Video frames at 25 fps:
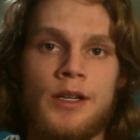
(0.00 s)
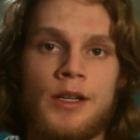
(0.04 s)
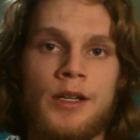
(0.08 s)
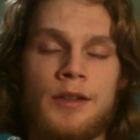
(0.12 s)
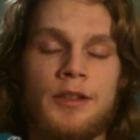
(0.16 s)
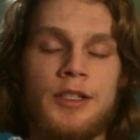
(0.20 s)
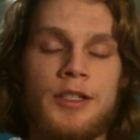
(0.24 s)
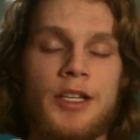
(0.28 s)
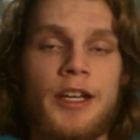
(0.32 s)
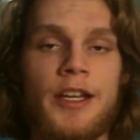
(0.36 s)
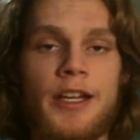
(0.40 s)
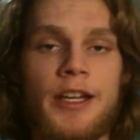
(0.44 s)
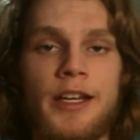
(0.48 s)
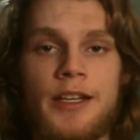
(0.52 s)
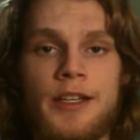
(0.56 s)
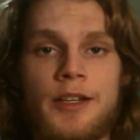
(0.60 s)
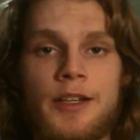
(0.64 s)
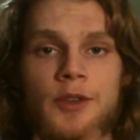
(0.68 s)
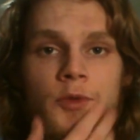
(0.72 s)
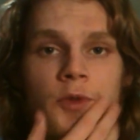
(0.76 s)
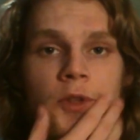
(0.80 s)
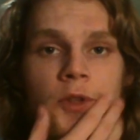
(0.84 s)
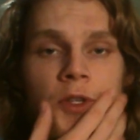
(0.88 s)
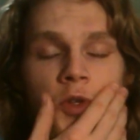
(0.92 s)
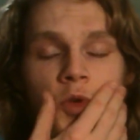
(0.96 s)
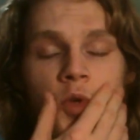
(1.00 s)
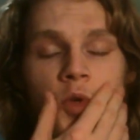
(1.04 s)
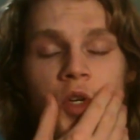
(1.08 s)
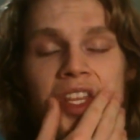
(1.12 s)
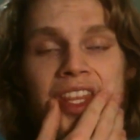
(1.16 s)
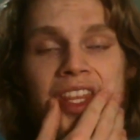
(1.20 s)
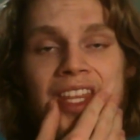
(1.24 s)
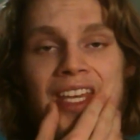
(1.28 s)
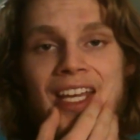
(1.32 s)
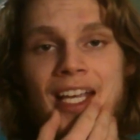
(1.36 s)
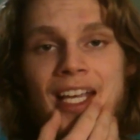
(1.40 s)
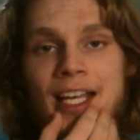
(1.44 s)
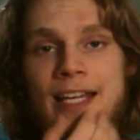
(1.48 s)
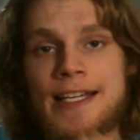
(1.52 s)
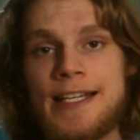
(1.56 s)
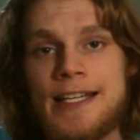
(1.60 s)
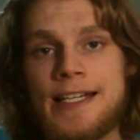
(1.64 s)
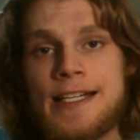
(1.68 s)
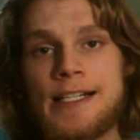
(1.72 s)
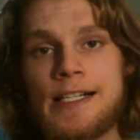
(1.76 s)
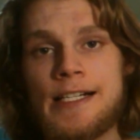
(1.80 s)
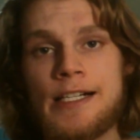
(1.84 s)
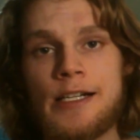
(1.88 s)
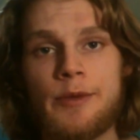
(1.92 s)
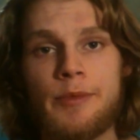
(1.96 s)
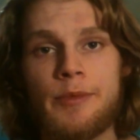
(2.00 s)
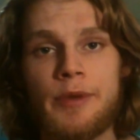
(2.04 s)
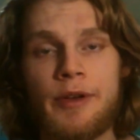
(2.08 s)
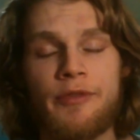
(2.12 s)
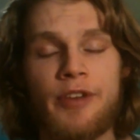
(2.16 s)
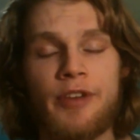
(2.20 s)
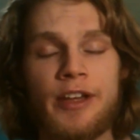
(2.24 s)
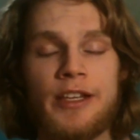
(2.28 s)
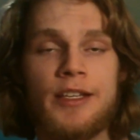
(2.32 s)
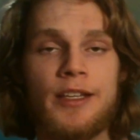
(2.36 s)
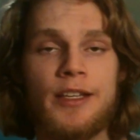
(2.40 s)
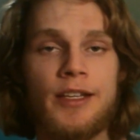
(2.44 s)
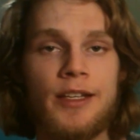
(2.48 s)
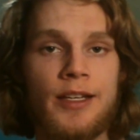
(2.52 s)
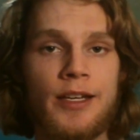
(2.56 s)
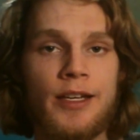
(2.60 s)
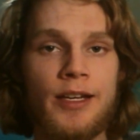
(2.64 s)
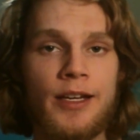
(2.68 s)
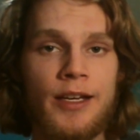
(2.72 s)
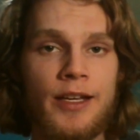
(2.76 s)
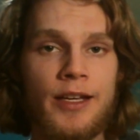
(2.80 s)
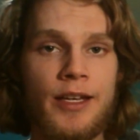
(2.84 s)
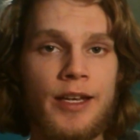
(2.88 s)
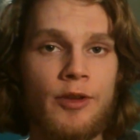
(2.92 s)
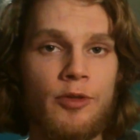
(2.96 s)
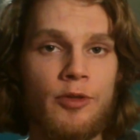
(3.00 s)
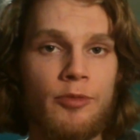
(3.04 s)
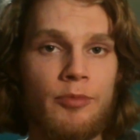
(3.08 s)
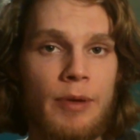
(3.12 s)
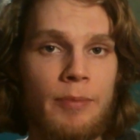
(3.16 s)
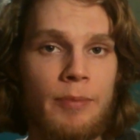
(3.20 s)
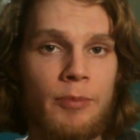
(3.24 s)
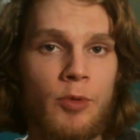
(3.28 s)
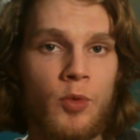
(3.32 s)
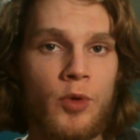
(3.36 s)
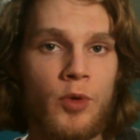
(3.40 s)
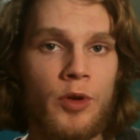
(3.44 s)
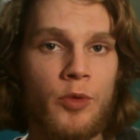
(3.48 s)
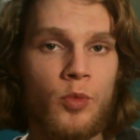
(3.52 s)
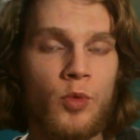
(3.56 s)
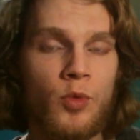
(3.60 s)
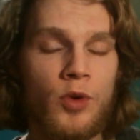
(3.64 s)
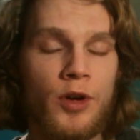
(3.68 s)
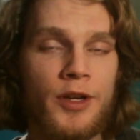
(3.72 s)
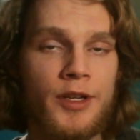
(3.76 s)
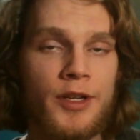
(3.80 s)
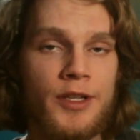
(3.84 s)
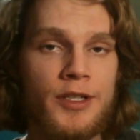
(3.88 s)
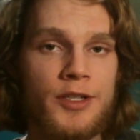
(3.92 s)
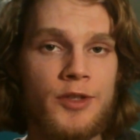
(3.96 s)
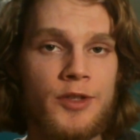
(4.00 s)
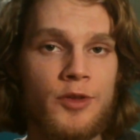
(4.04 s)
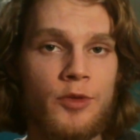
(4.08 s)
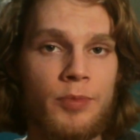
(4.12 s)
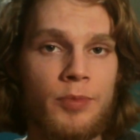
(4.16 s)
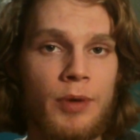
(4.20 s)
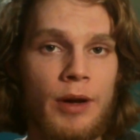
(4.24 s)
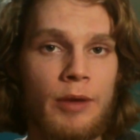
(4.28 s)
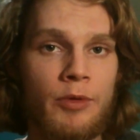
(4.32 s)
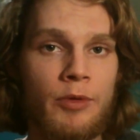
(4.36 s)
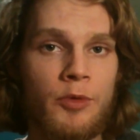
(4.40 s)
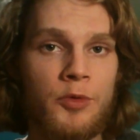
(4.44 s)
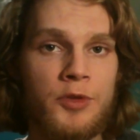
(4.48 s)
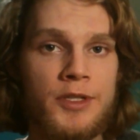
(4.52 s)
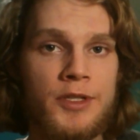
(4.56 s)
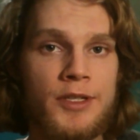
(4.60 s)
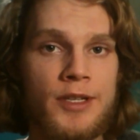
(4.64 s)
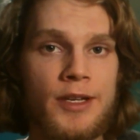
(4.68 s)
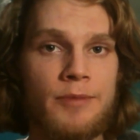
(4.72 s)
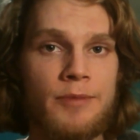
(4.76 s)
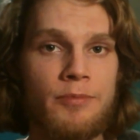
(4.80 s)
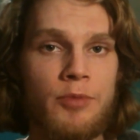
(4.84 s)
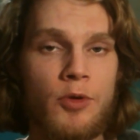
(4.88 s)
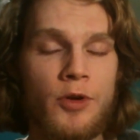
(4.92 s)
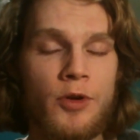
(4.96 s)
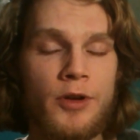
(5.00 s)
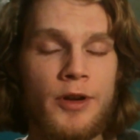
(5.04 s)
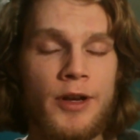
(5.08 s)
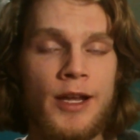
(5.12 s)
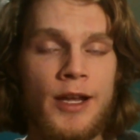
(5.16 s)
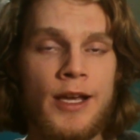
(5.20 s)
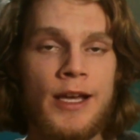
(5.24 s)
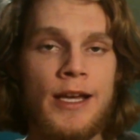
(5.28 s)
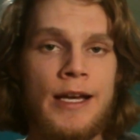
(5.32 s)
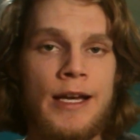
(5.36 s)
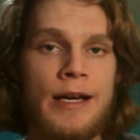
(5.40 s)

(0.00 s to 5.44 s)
Sunday I didn't really do anything, and if I did, I can't remember what it was, so it probably wasn't that important.